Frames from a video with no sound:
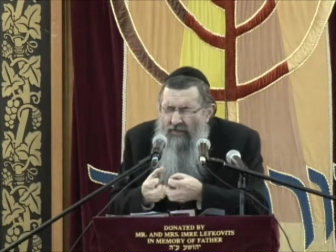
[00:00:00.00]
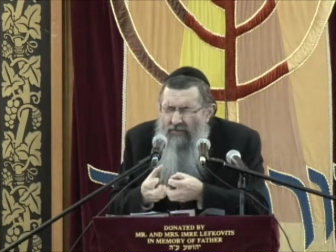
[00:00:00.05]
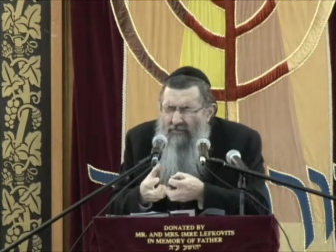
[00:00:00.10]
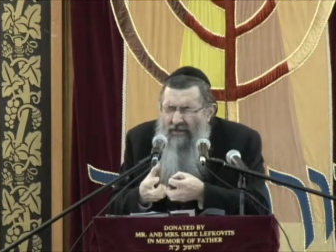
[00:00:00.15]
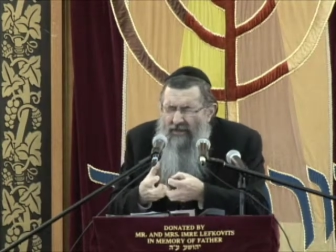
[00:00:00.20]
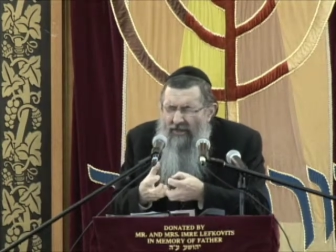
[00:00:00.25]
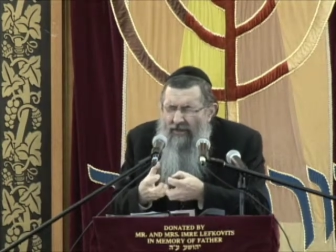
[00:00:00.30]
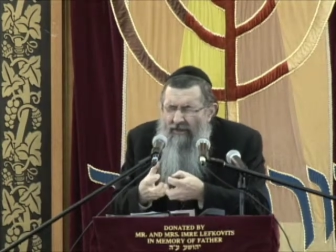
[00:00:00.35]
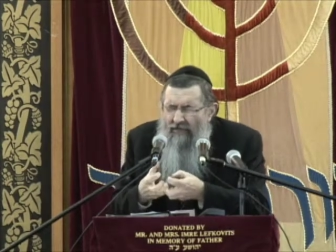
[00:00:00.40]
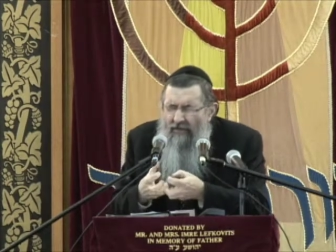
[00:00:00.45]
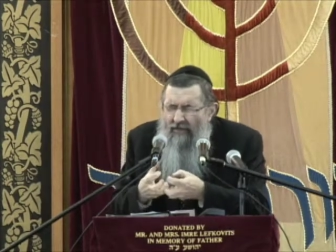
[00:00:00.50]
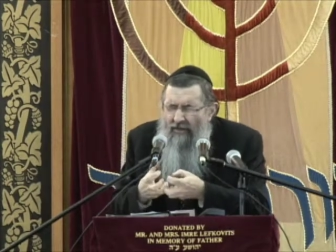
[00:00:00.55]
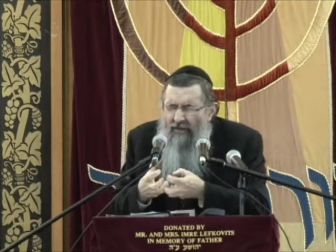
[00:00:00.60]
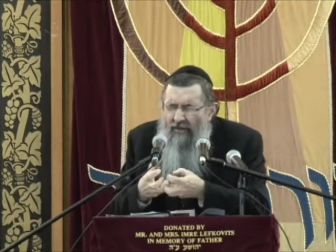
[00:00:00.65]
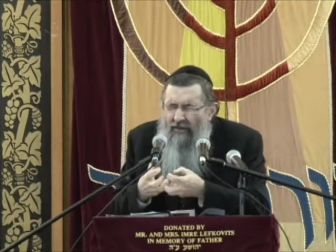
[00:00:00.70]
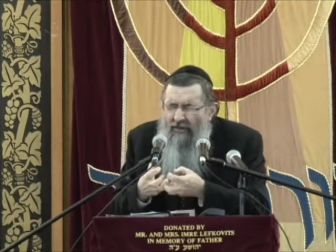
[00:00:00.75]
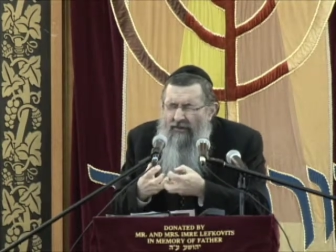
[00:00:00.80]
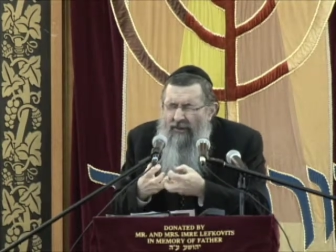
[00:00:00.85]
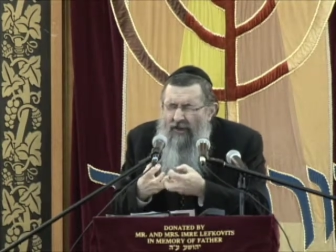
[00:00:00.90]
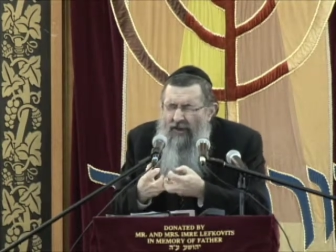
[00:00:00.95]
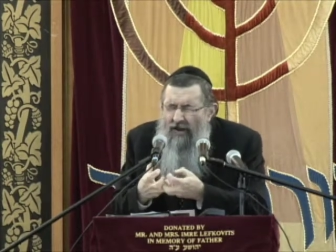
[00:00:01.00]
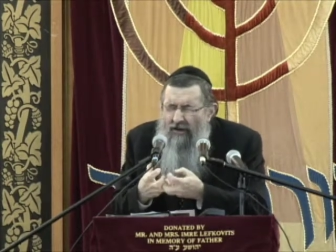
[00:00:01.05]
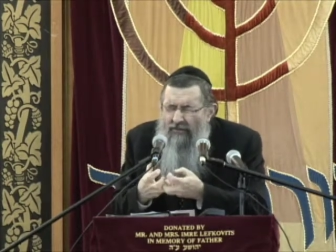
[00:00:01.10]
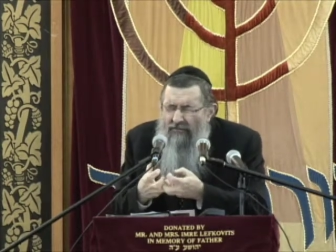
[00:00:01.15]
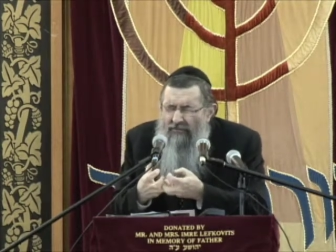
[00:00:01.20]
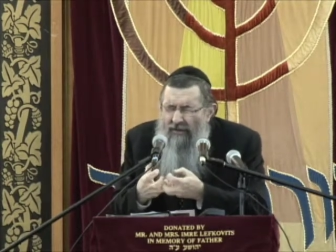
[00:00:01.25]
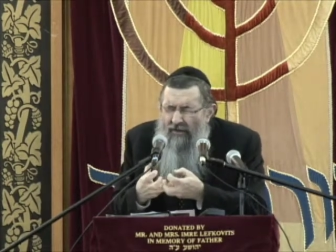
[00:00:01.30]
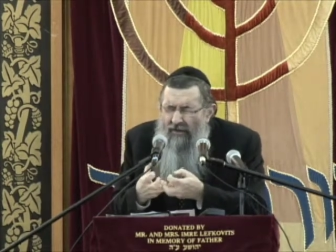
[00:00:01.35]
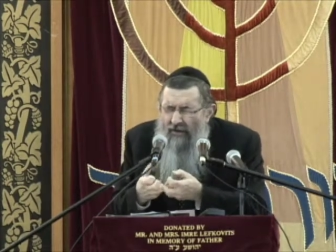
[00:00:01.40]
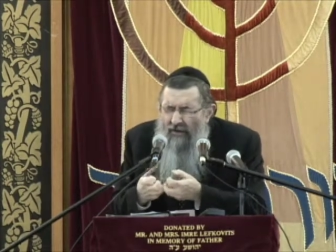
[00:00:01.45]
but it's a
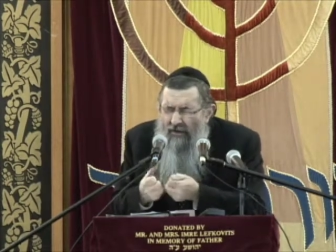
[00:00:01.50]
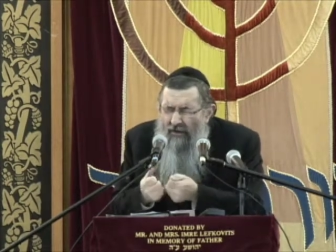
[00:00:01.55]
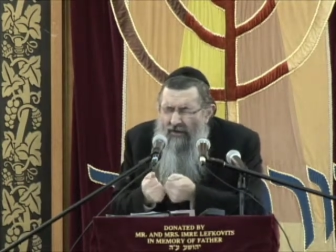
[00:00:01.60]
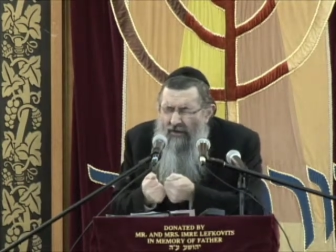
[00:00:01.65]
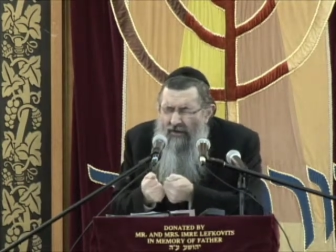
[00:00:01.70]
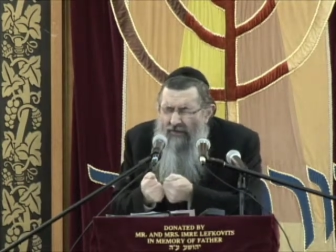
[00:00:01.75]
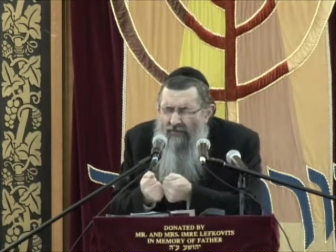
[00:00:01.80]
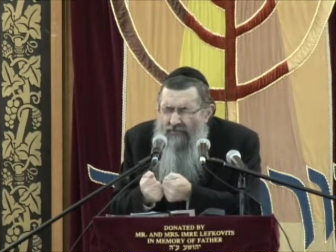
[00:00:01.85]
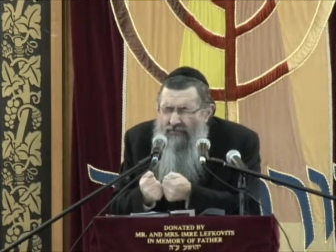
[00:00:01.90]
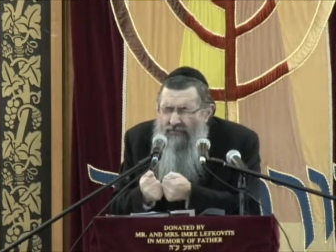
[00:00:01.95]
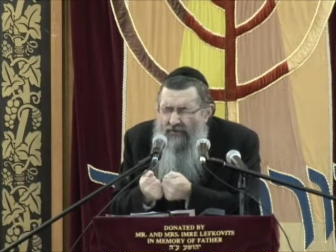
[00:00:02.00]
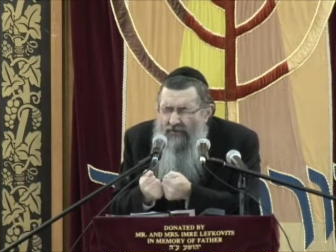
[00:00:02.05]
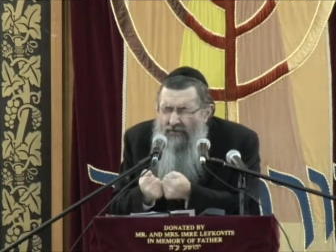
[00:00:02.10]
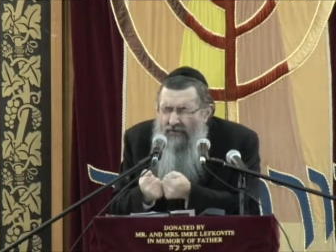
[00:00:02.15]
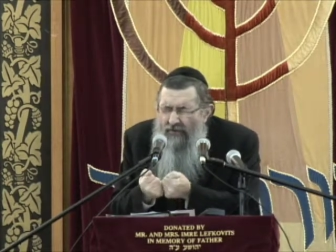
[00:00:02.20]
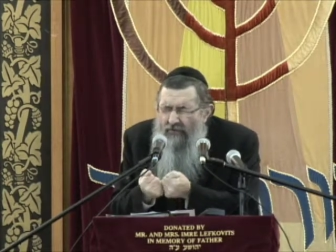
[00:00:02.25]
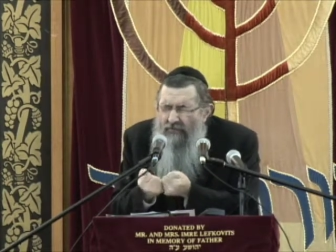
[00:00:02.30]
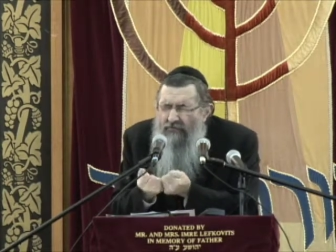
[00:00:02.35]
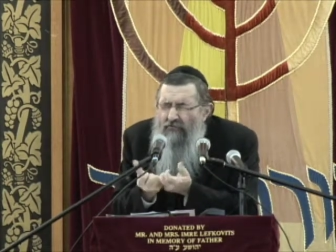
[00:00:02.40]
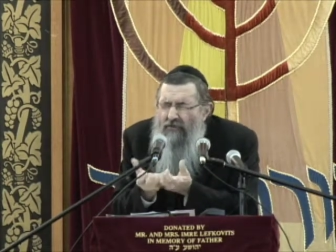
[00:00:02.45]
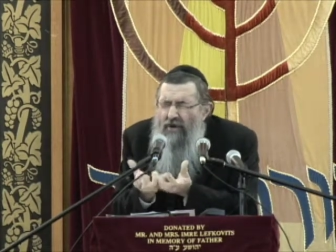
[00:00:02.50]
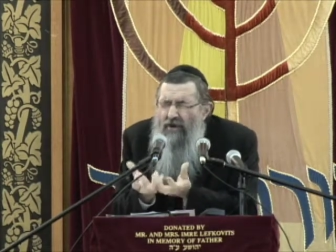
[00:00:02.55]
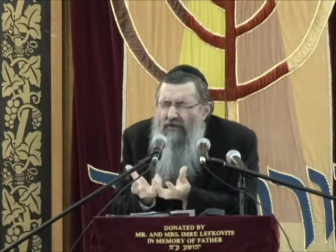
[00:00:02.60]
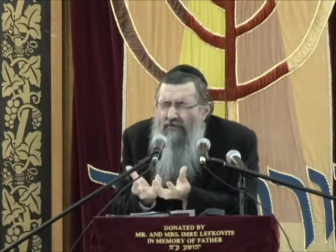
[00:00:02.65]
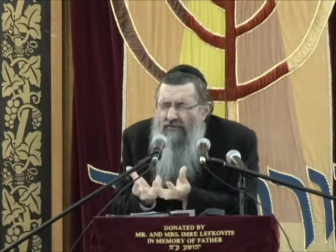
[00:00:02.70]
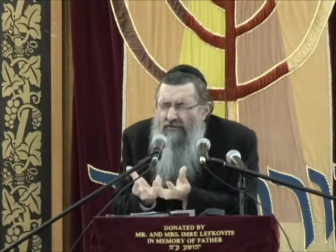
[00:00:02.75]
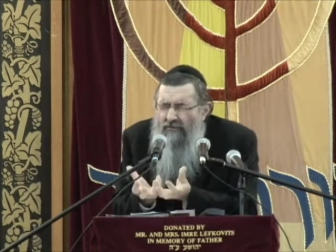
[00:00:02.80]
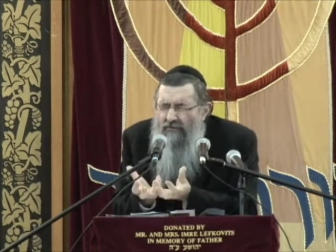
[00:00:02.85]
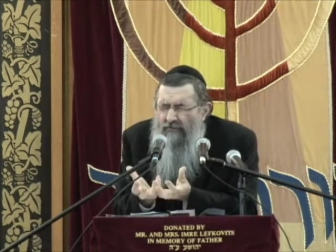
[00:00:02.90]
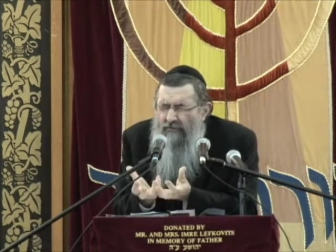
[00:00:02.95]
love of
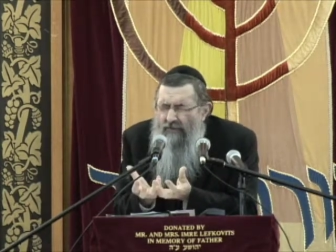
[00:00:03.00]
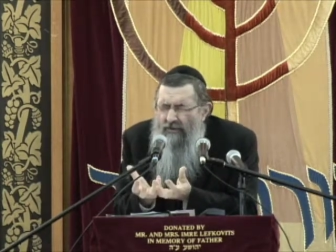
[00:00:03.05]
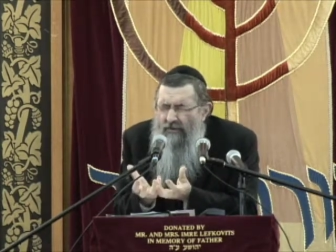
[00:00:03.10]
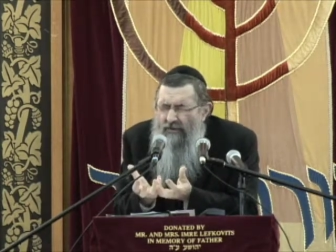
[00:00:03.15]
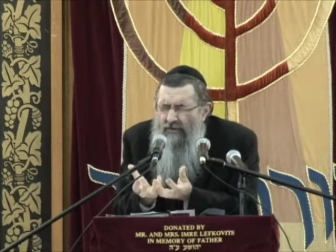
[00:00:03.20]
friends,